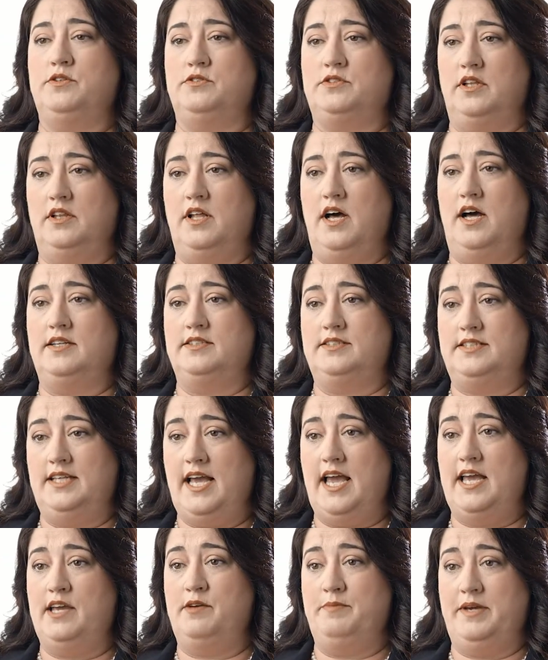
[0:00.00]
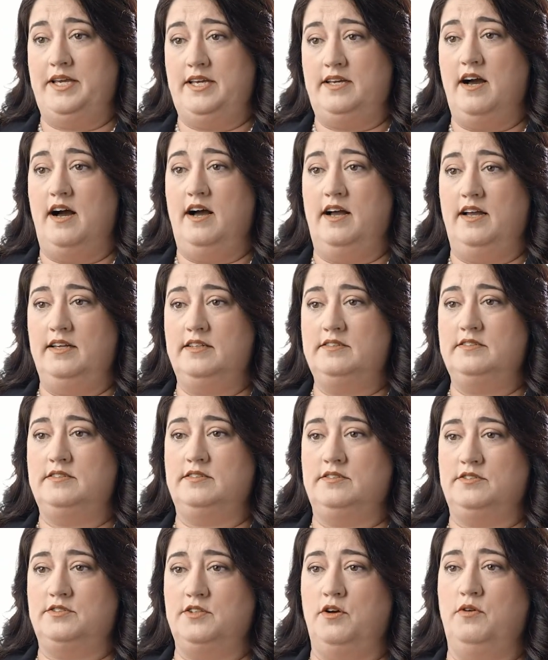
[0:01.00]
use a lot is the AMA guides.
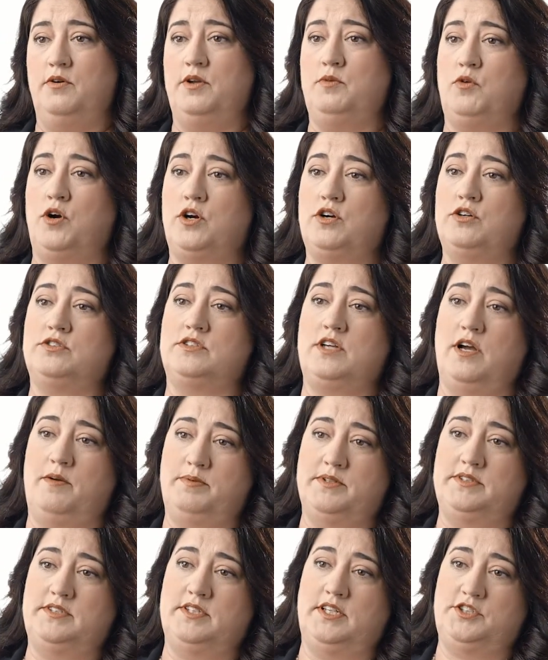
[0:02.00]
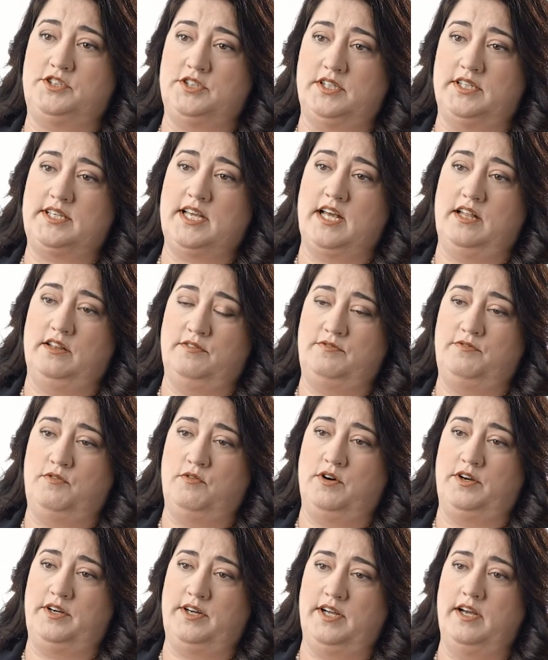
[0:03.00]
So in workers' compensation in
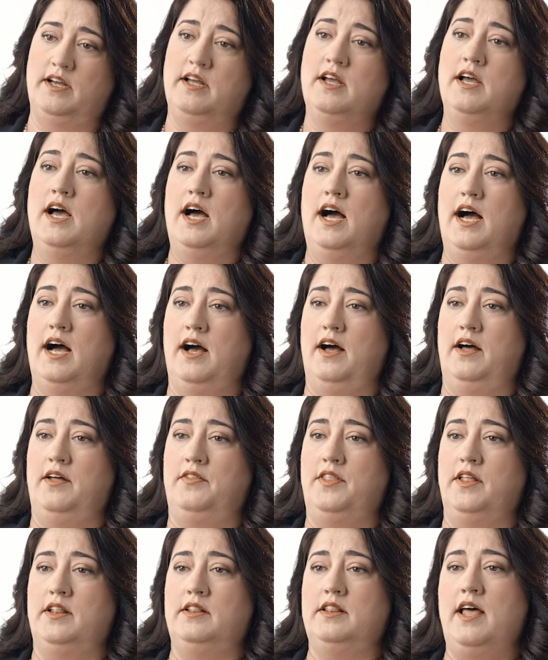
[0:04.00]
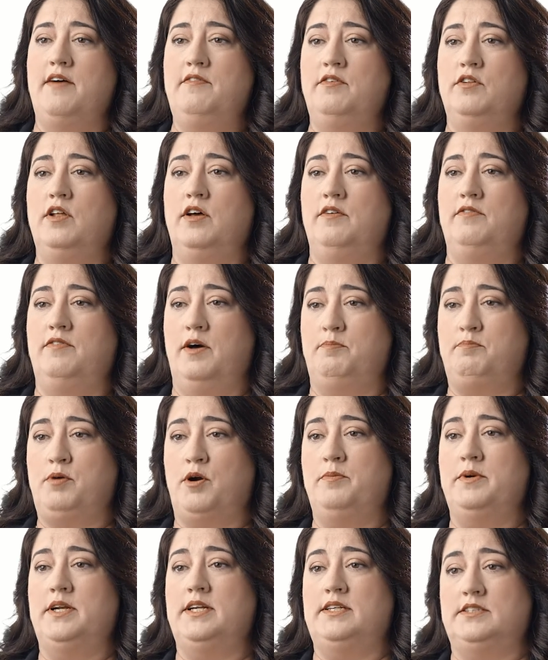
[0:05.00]
California, the level of
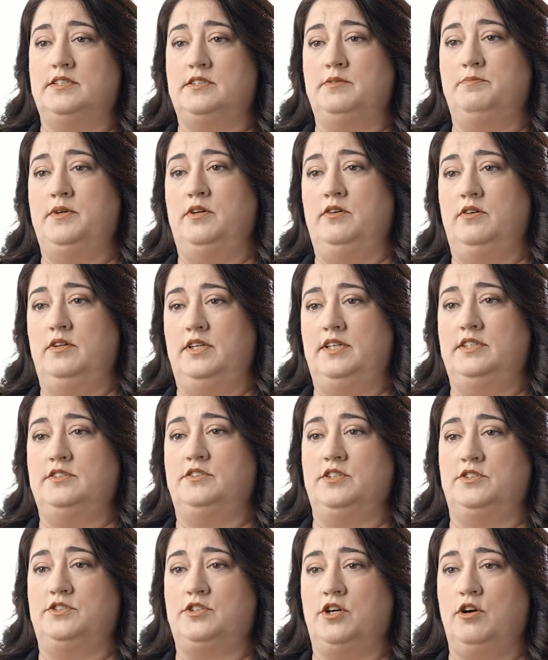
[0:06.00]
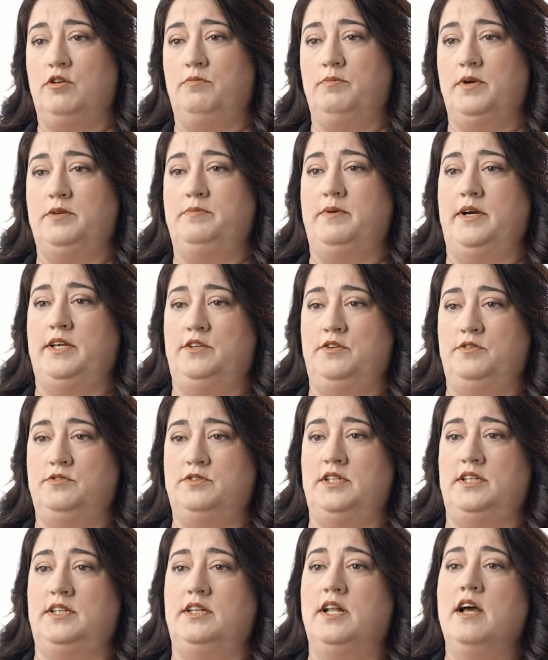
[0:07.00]
permanent disability is determined by
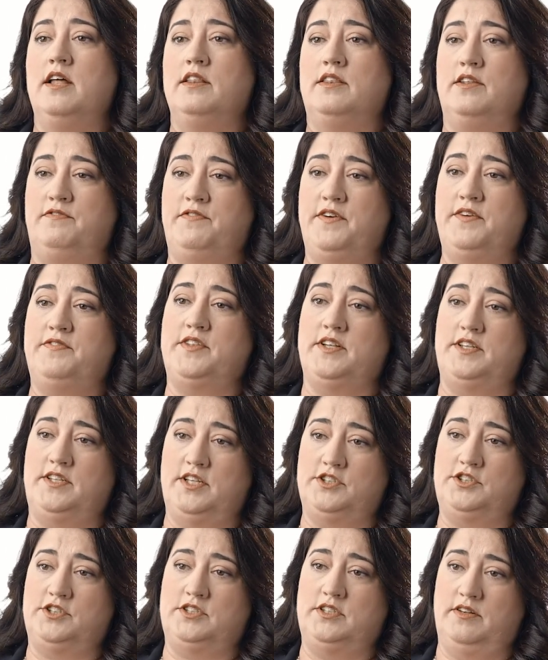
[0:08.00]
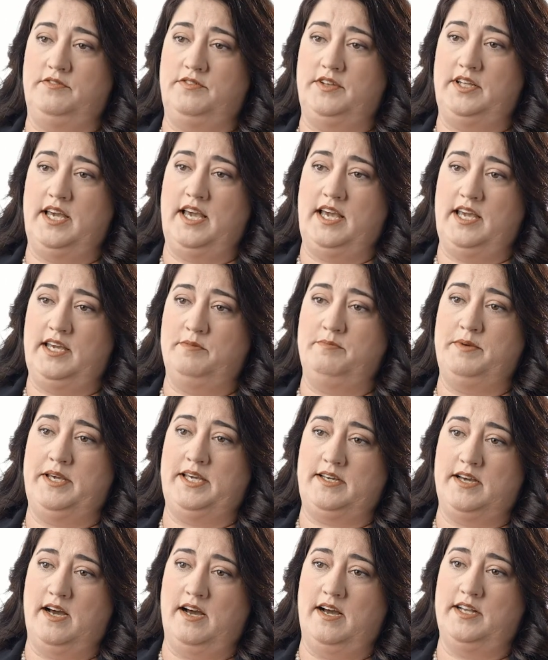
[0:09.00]
using the 5th edition of the AMA
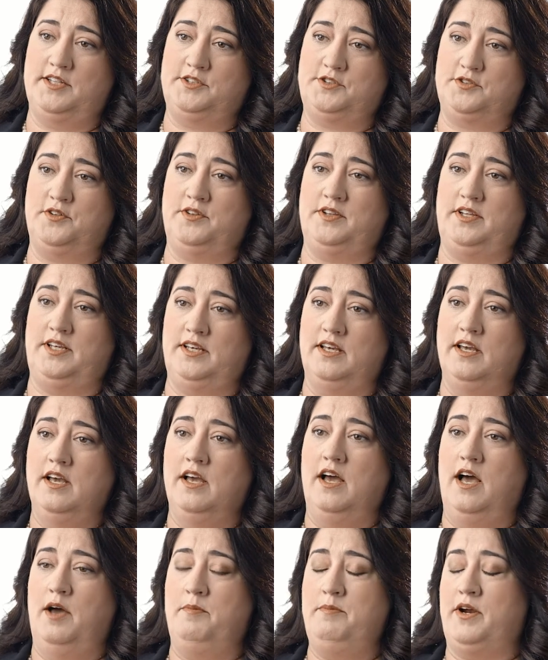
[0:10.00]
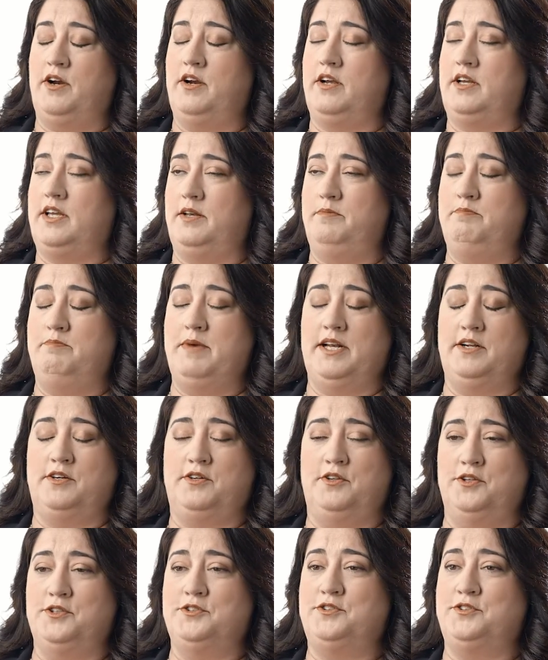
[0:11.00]
guides, or the American
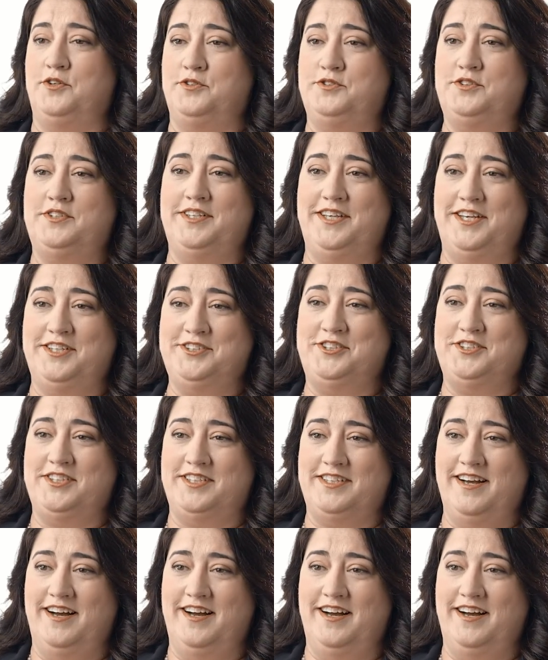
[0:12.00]
Medical Association